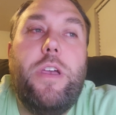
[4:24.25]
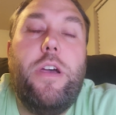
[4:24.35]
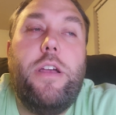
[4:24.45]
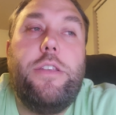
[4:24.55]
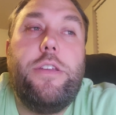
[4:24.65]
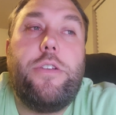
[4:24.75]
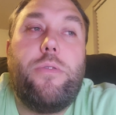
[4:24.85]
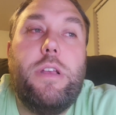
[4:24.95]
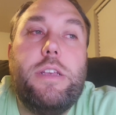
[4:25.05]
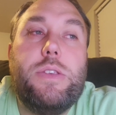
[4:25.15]
a
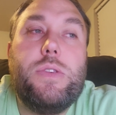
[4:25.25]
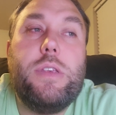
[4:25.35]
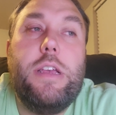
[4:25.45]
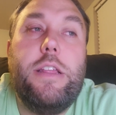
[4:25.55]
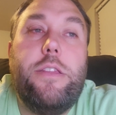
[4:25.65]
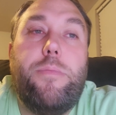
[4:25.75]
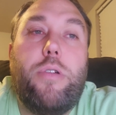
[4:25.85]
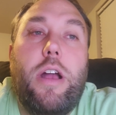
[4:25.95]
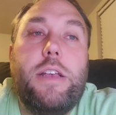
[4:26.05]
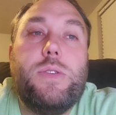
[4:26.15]
decrease in the
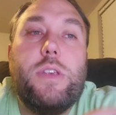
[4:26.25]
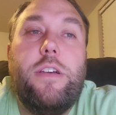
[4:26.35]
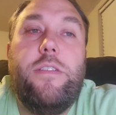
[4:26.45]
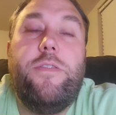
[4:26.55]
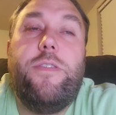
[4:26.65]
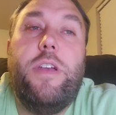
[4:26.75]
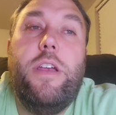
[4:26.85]
price of